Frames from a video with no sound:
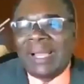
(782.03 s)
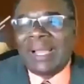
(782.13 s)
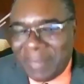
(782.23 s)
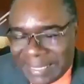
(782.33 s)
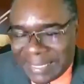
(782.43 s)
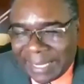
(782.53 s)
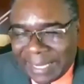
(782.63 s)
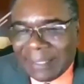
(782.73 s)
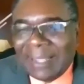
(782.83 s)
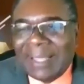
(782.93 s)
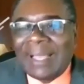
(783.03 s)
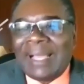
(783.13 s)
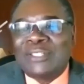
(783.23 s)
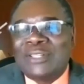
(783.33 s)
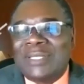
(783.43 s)
and
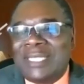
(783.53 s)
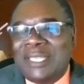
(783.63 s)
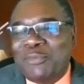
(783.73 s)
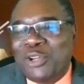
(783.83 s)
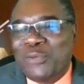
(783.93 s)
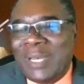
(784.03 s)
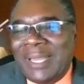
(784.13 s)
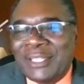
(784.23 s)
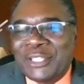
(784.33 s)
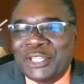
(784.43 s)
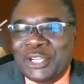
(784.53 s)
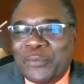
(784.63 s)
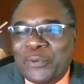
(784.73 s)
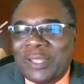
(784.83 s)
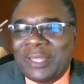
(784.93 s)
committed, and to deepen your
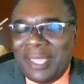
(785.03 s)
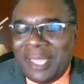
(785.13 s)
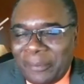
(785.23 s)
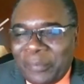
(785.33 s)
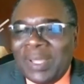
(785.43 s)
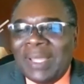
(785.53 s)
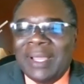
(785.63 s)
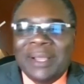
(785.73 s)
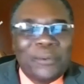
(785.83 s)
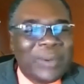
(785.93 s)
relationship with him,